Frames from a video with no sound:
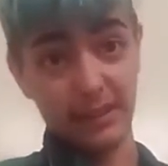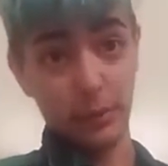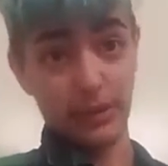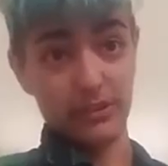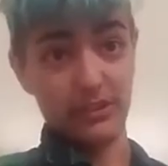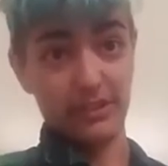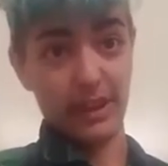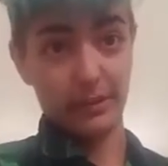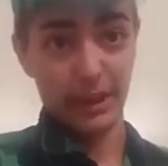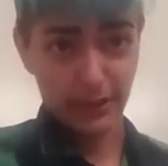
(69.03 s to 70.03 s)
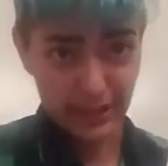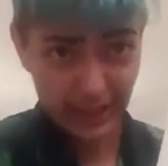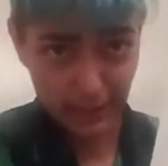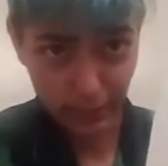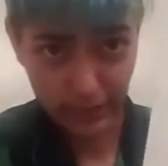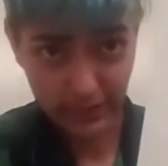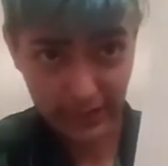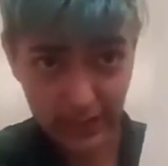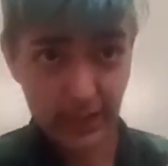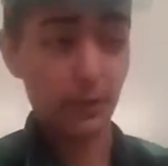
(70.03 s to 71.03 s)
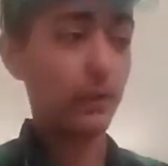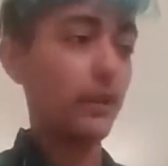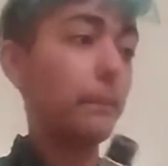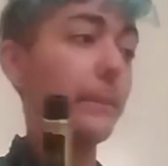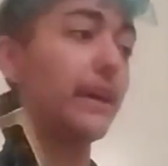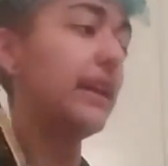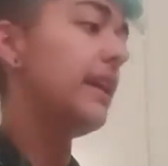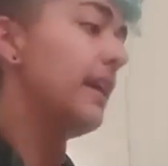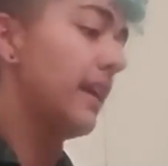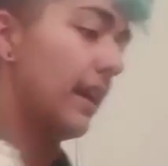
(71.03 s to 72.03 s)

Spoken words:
the questions down. Now you can't really see it that well, but